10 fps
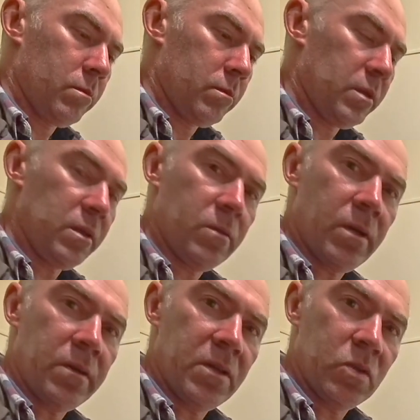Anyway,
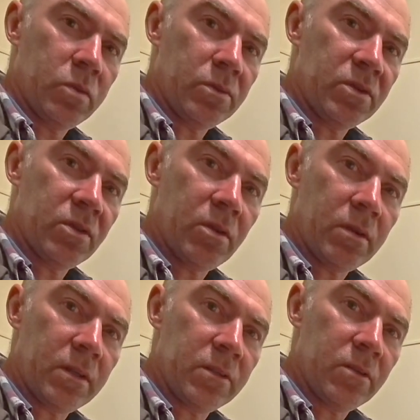this will
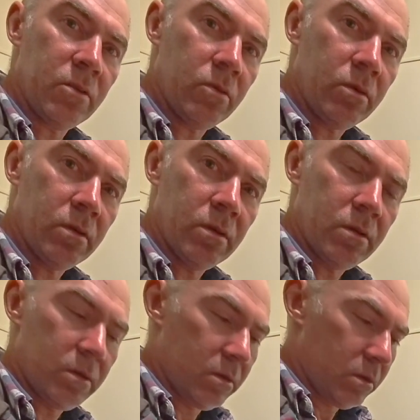certainly do
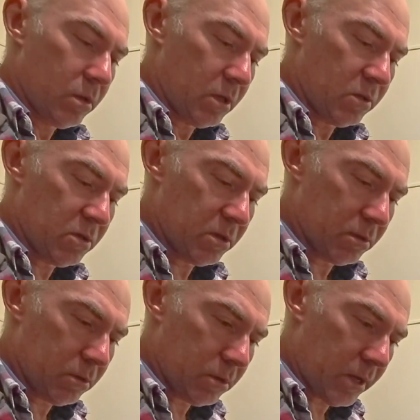
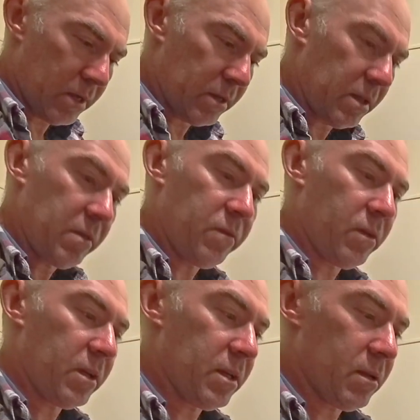until and if I
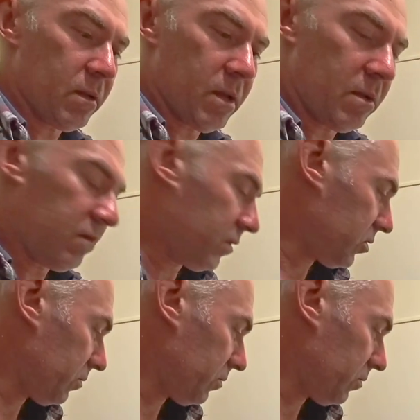get an official